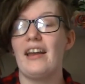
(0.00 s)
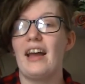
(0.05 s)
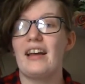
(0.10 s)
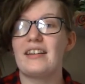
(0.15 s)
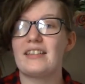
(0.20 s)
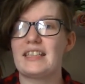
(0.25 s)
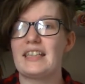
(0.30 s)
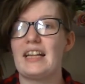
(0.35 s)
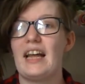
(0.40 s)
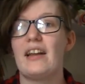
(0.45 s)

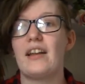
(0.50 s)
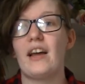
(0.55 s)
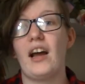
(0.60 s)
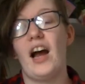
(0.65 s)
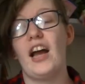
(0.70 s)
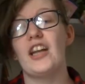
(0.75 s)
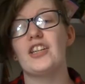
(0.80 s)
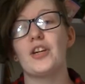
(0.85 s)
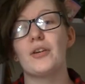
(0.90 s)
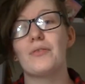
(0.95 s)
I, as I
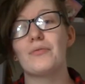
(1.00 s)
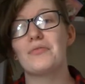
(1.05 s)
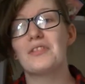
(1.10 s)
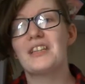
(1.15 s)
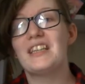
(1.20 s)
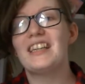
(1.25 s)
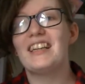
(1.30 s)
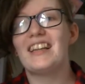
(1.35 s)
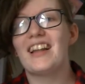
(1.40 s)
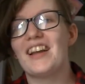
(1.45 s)
said, I
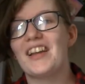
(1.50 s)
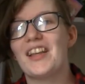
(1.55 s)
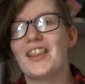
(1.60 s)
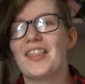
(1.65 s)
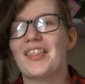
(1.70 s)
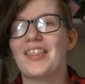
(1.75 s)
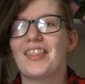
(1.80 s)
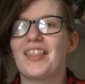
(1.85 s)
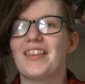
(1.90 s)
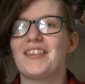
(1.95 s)
don't
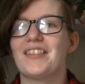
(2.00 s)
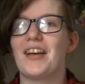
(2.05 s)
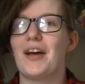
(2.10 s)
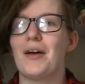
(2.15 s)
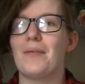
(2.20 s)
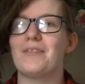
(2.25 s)
really like